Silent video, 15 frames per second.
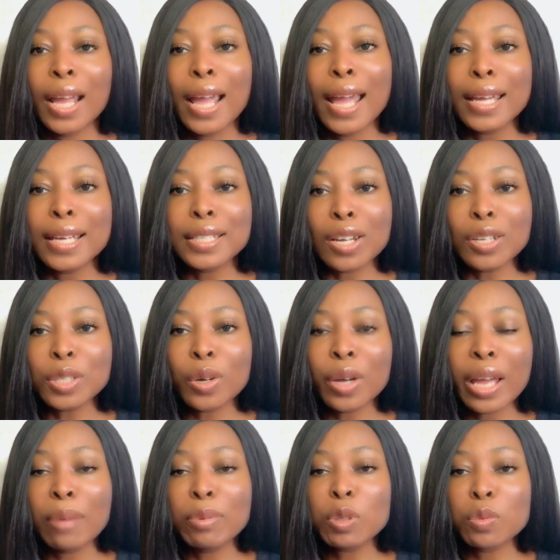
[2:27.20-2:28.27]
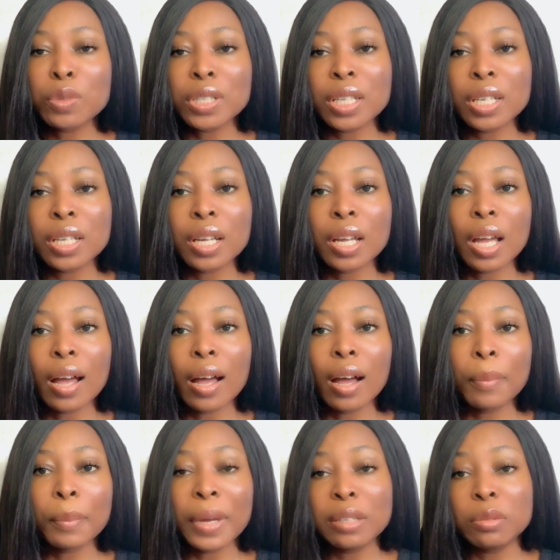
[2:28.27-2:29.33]
It also helps with the
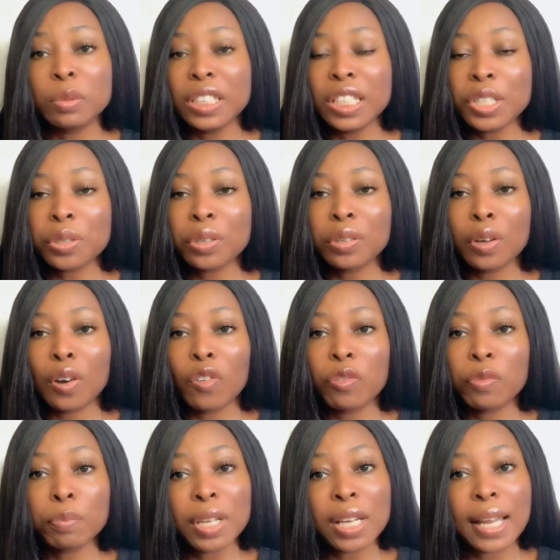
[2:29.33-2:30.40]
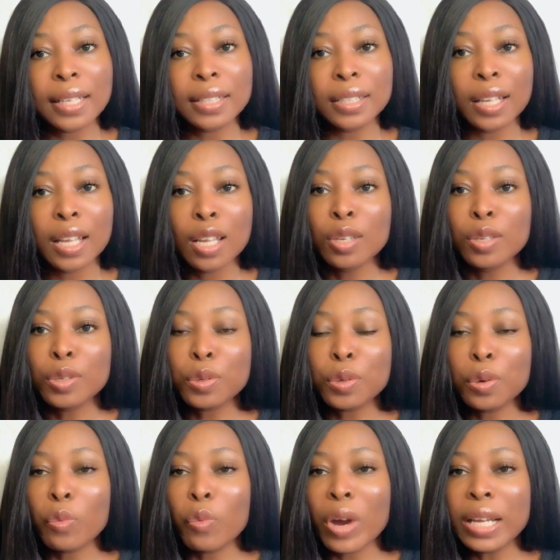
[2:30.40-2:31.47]
elimination of melanin.
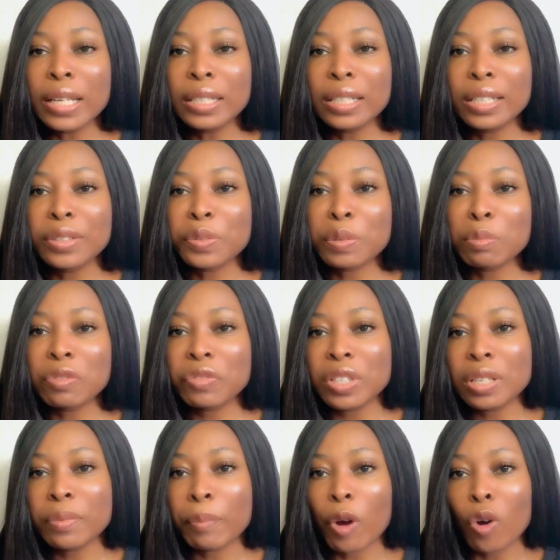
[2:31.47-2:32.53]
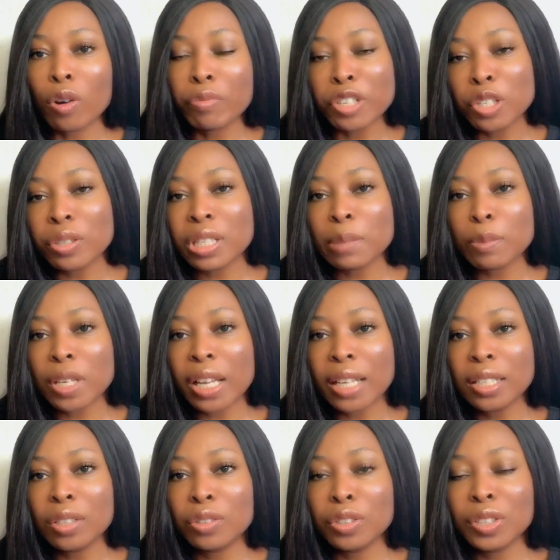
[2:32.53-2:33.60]
So when it's removing or reducing
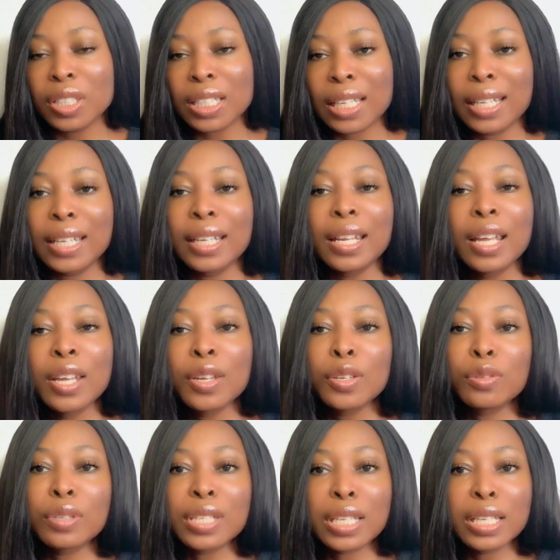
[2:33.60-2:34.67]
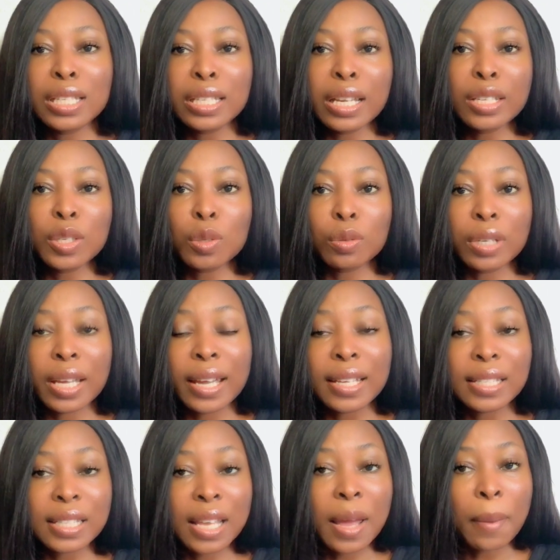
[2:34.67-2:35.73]
melanin on your skin tends to
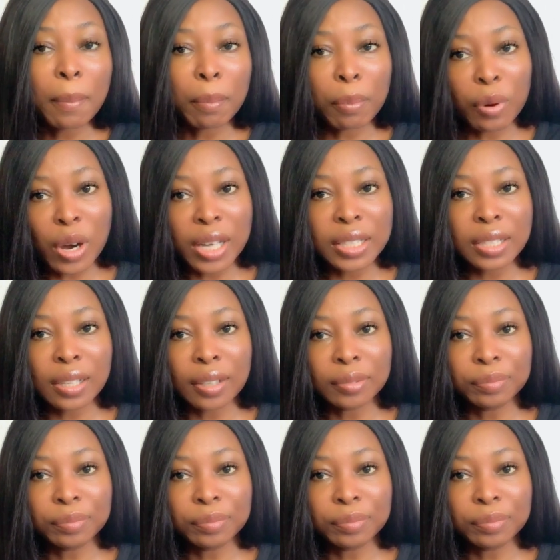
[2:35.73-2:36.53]
get brighter.